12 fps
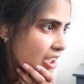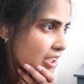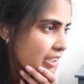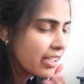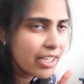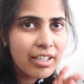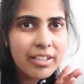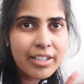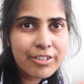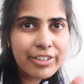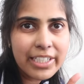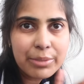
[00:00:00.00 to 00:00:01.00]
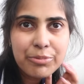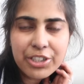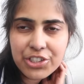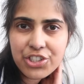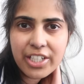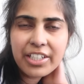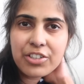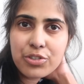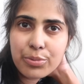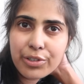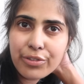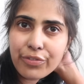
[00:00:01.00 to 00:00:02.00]
yeah, I really appreciate
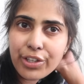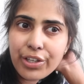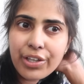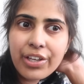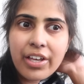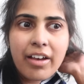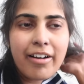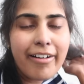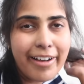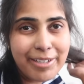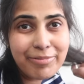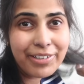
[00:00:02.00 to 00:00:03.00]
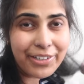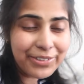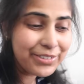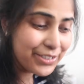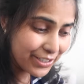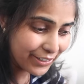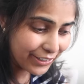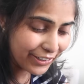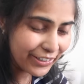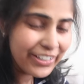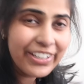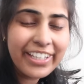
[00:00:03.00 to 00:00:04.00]
each one of you. I'm going
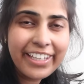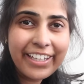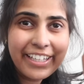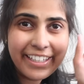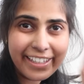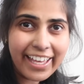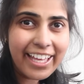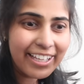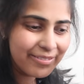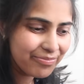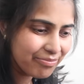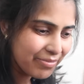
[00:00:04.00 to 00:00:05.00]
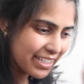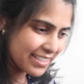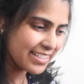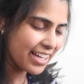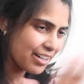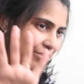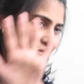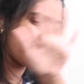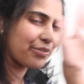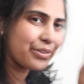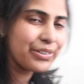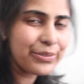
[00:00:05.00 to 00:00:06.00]
to get
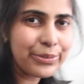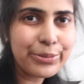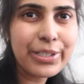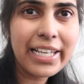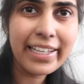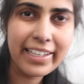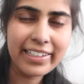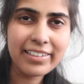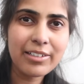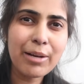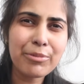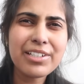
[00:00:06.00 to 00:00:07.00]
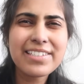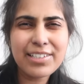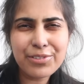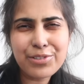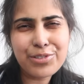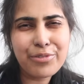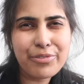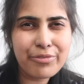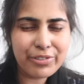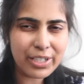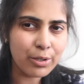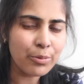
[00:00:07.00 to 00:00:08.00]
myself all clean. I'm going to sit on the sofa
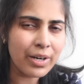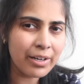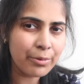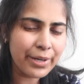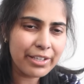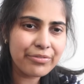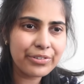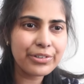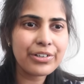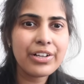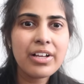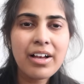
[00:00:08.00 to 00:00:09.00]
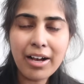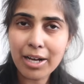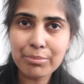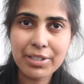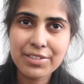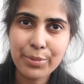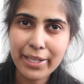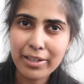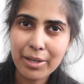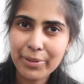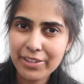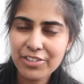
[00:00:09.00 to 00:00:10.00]
for a little while, wait for Amma to
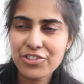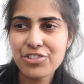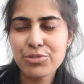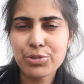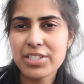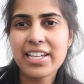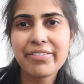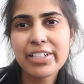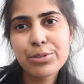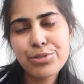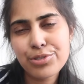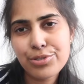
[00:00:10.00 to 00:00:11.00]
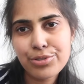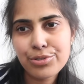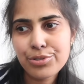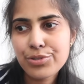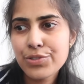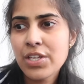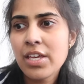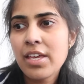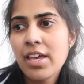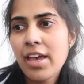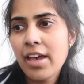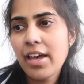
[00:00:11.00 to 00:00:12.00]
wake up. I think she just wanted to have a little snooze.
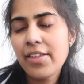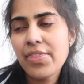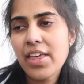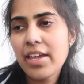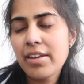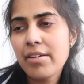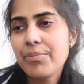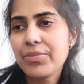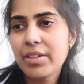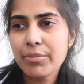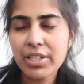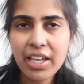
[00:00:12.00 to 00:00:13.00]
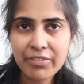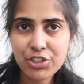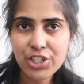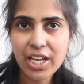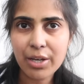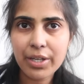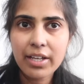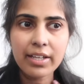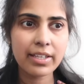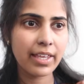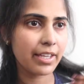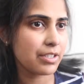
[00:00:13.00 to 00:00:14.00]
And then I'm going to have a shower,
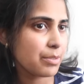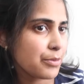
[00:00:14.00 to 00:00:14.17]
get into